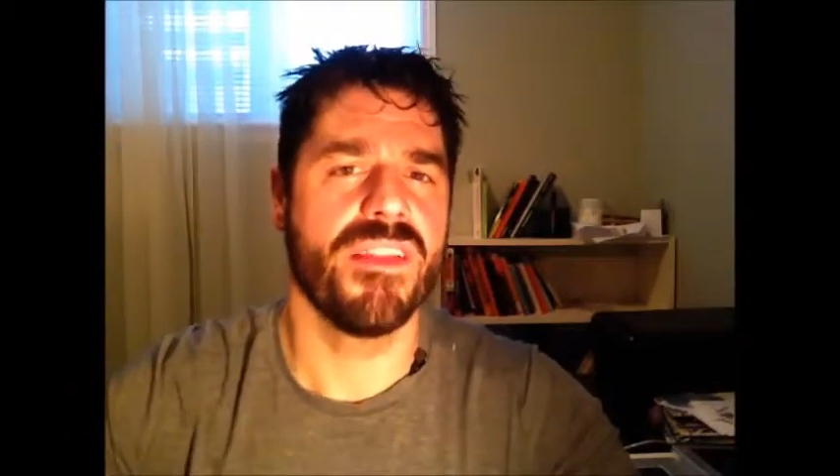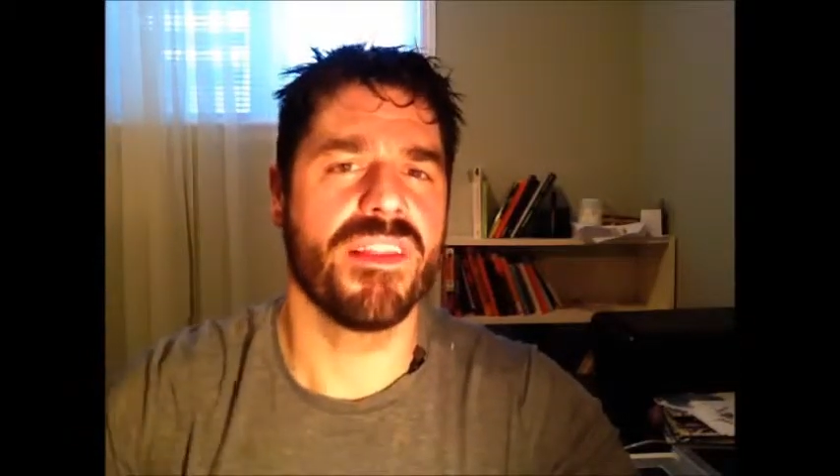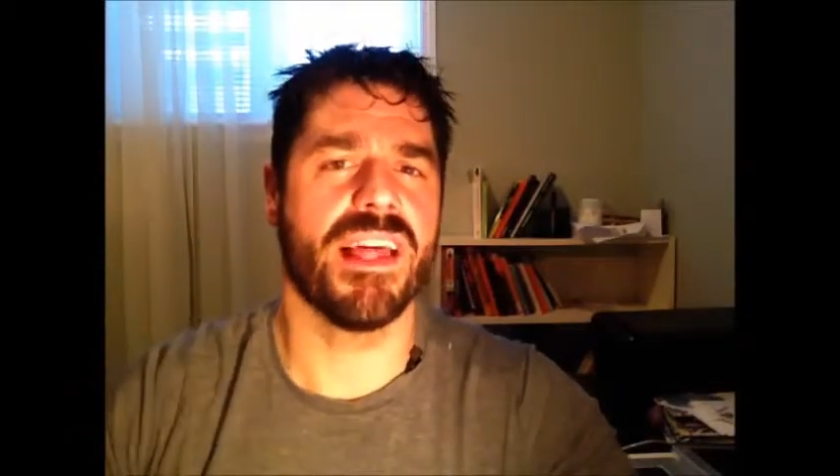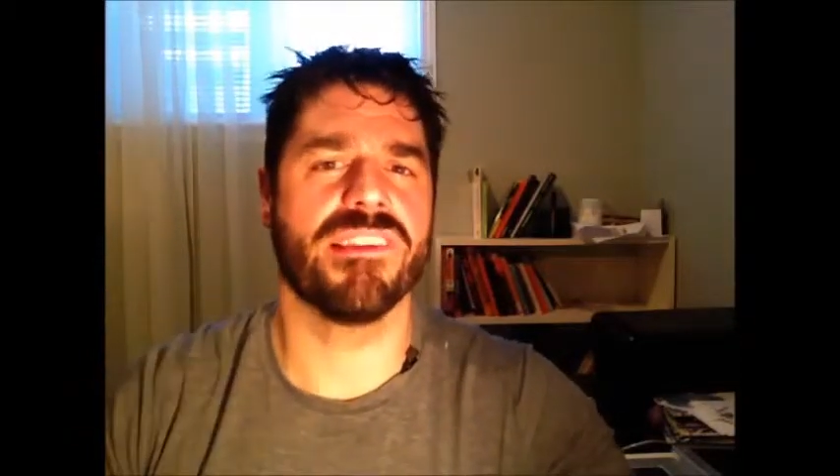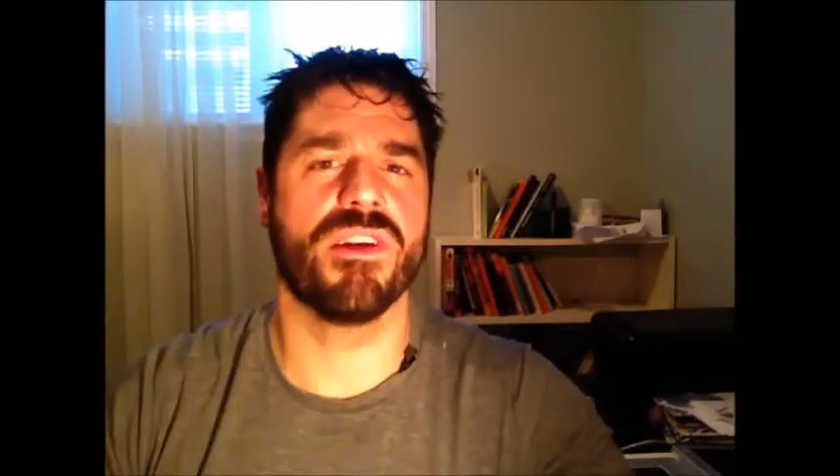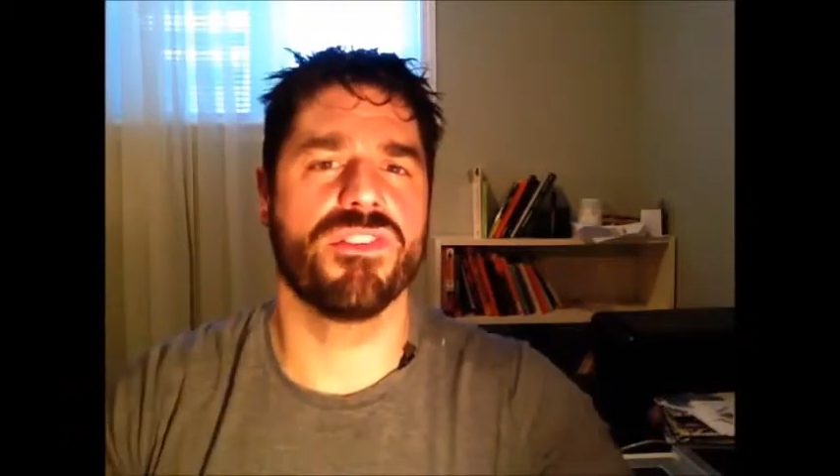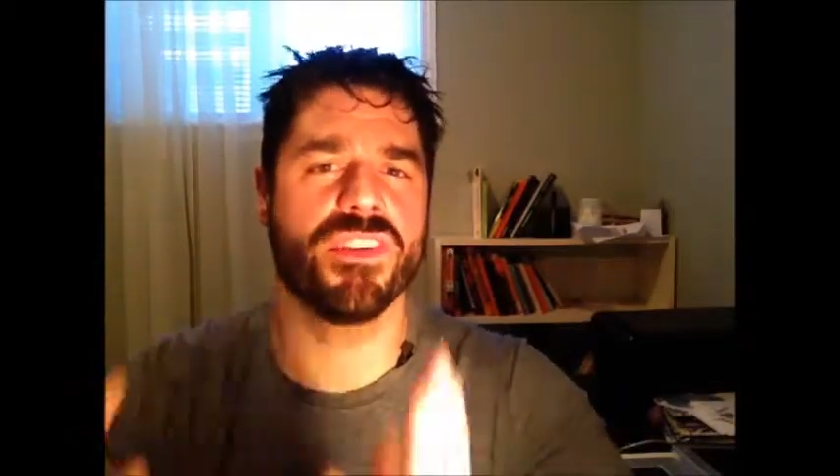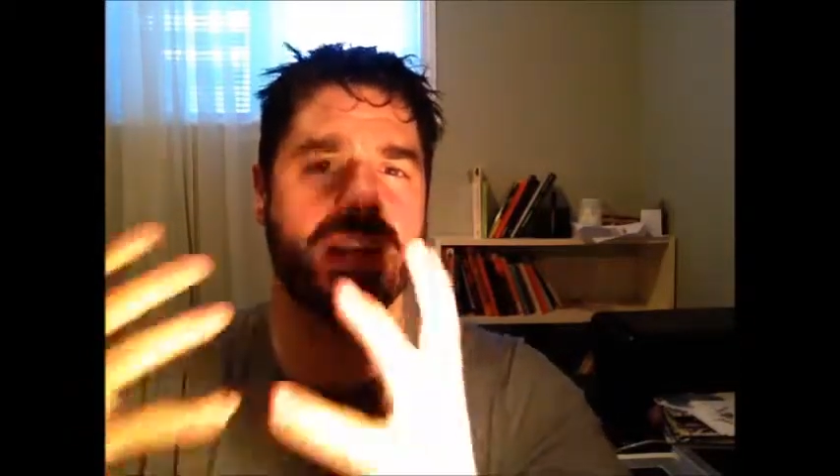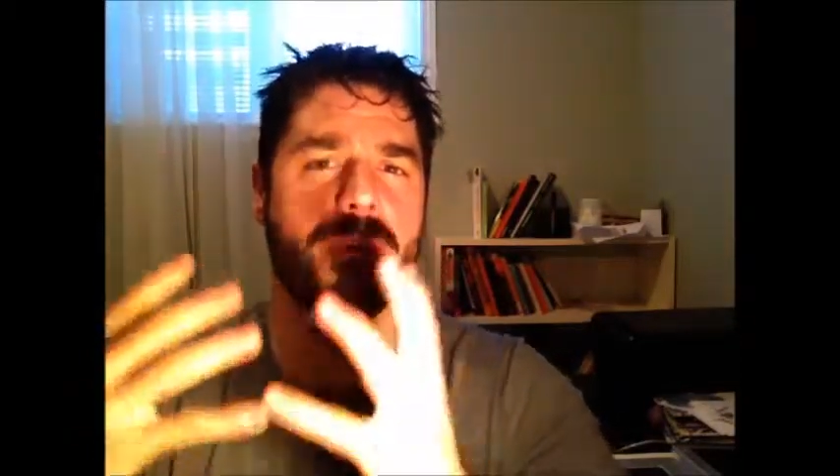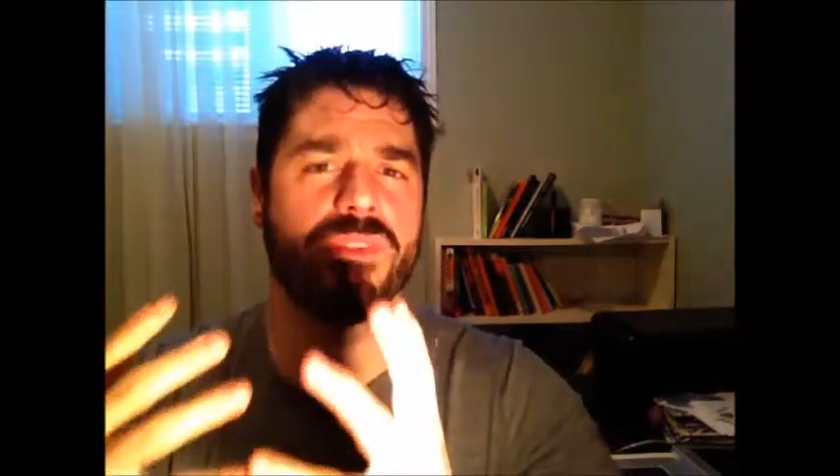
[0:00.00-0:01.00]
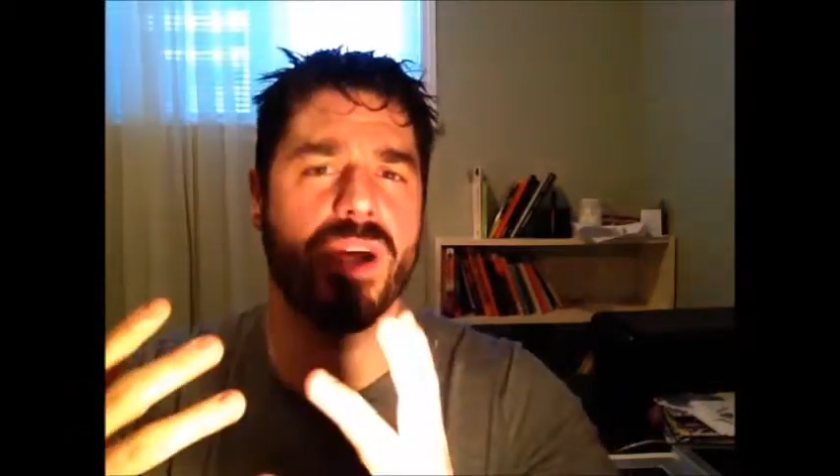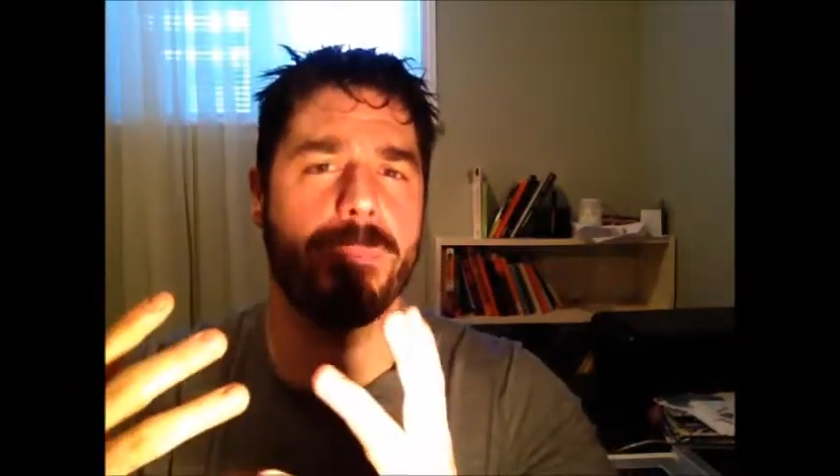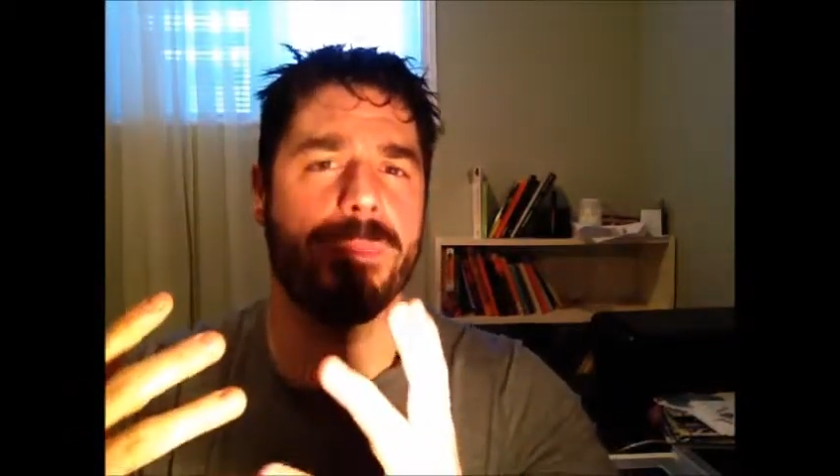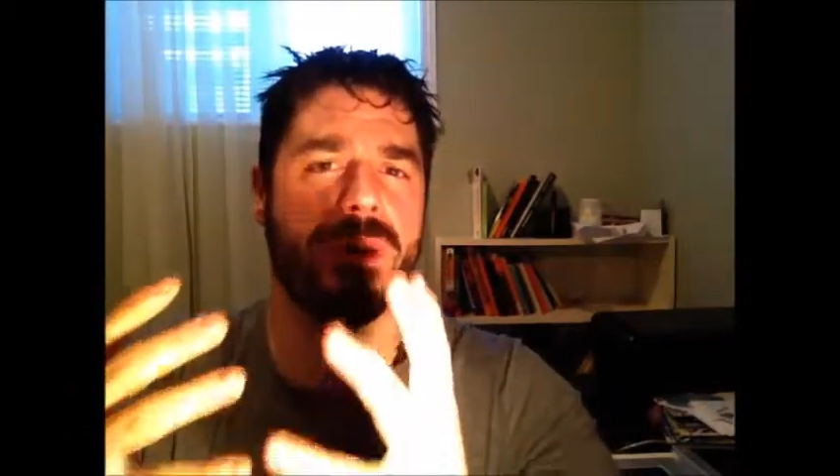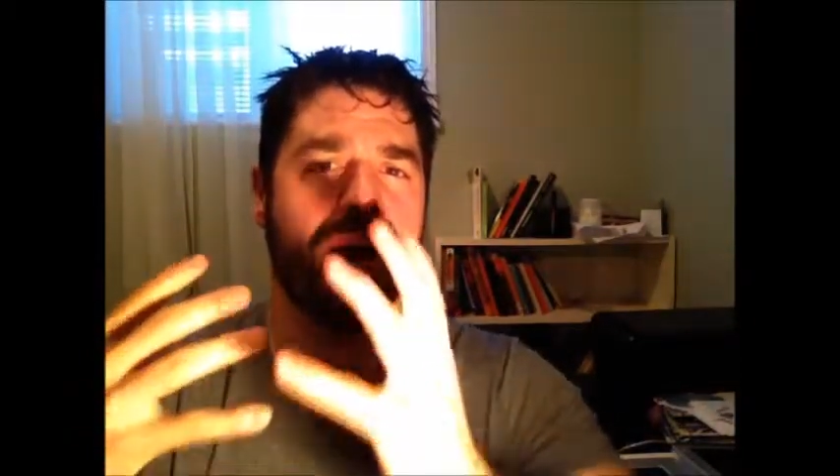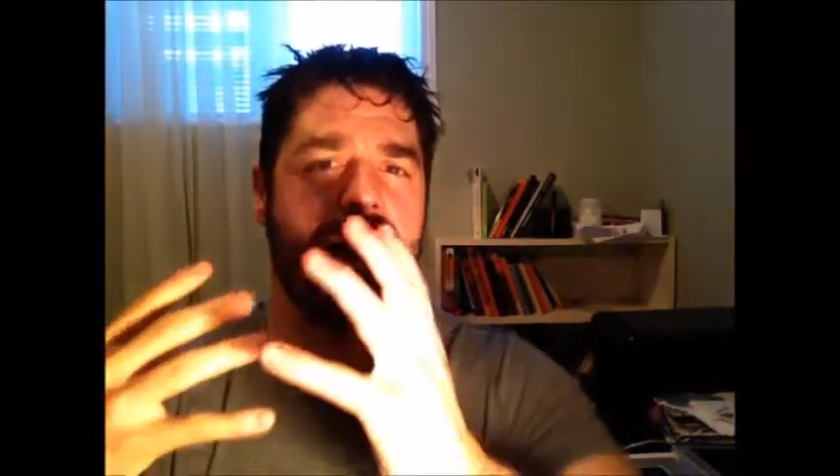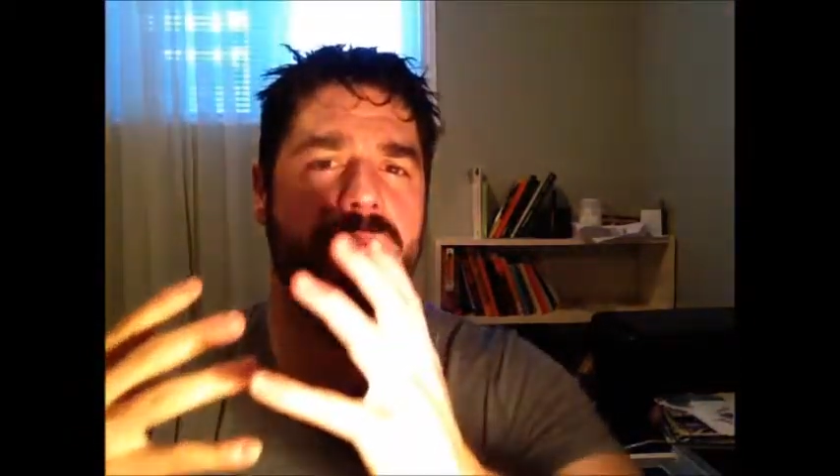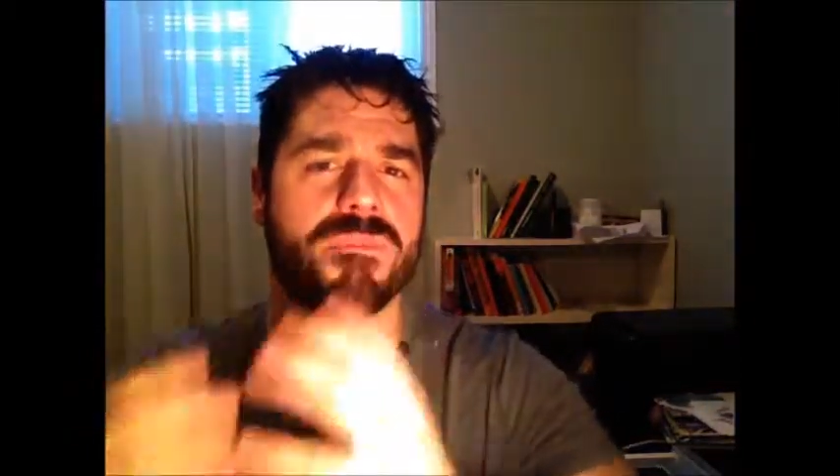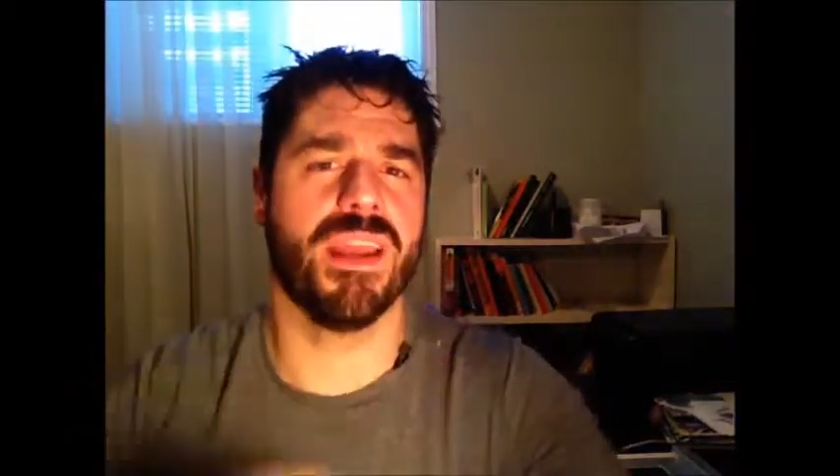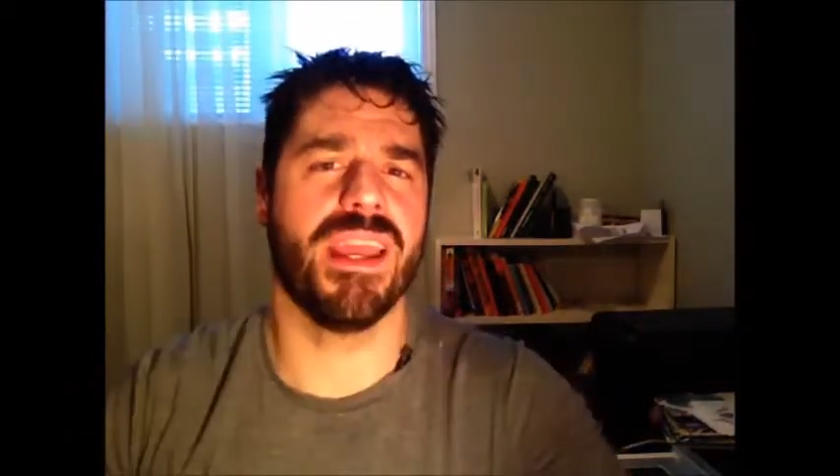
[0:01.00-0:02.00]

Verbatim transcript: the less energy that comes up um,